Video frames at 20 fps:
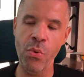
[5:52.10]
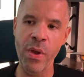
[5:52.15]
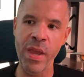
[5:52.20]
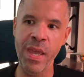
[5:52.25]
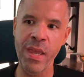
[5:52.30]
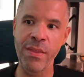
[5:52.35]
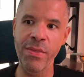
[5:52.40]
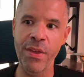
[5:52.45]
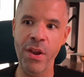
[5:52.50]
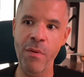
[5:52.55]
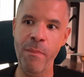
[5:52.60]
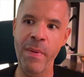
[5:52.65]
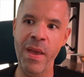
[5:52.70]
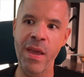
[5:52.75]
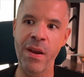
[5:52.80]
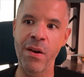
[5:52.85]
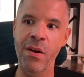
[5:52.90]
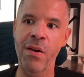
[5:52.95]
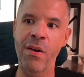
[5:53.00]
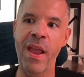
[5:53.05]
Queen, they're
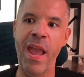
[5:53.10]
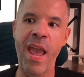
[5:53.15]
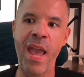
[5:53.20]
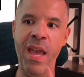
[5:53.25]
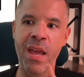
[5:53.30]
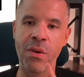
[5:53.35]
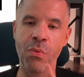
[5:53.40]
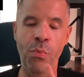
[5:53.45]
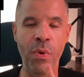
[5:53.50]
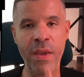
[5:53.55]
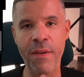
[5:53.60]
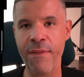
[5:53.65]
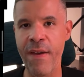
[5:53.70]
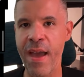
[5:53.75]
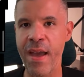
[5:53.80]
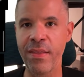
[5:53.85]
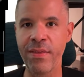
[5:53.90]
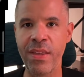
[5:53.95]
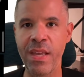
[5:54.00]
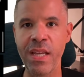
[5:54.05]
better, and we've
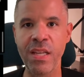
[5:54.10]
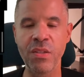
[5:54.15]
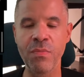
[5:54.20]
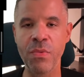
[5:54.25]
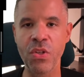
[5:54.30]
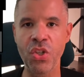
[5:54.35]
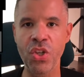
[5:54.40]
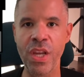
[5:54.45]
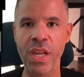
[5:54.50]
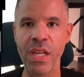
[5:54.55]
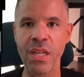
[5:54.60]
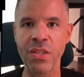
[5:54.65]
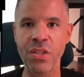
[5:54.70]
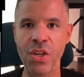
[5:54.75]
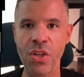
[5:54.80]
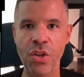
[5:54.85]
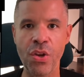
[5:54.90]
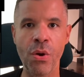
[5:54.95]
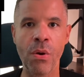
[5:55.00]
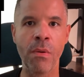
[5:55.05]
had these machines
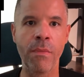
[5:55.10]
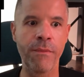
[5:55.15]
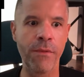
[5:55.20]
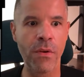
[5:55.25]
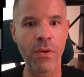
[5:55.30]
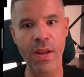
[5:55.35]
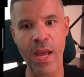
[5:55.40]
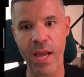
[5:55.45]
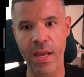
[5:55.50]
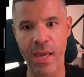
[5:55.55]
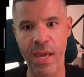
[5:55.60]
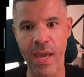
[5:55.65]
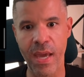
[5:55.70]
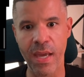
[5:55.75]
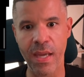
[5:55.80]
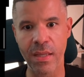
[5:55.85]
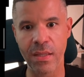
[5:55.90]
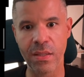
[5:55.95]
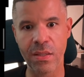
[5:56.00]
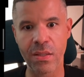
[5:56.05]
in Europe for
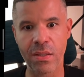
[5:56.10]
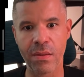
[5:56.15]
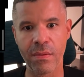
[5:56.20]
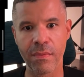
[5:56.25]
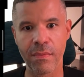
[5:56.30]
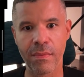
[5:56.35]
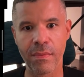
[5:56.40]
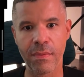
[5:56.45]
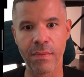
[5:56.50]
decades,